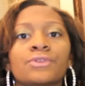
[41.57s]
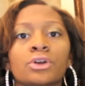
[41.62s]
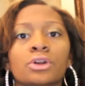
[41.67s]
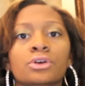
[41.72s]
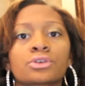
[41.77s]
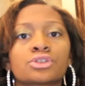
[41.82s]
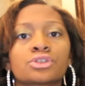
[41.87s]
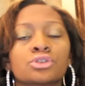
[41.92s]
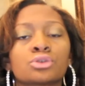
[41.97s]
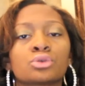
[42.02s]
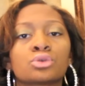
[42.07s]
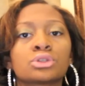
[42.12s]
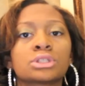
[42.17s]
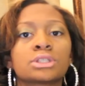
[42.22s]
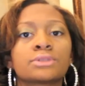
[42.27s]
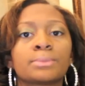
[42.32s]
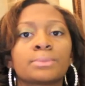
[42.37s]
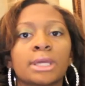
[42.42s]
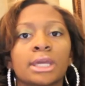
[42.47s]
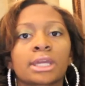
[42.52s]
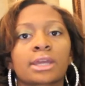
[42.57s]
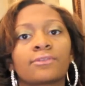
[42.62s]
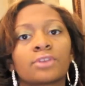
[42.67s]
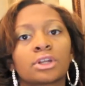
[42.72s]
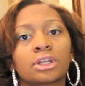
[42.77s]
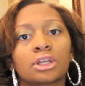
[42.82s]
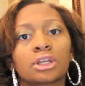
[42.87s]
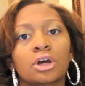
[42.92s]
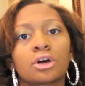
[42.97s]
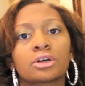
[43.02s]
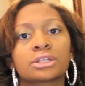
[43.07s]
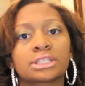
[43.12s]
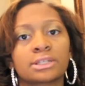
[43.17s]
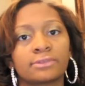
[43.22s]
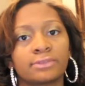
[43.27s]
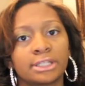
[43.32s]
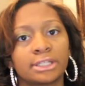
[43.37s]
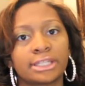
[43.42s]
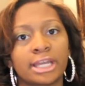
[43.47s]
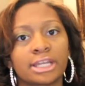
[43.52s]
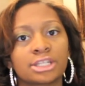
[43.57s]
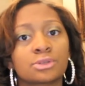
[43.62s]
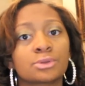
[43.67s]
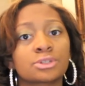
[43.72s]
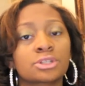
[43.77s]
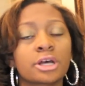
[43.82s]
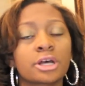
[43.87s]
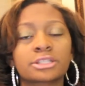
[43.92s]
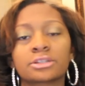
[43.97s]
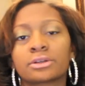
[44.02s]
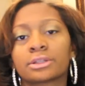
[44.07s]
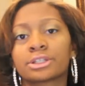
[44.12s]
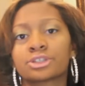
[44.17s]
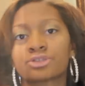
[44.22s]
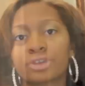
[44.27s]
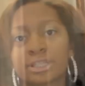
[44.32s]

photo shoots, being in videos, stuff like that. She was also in the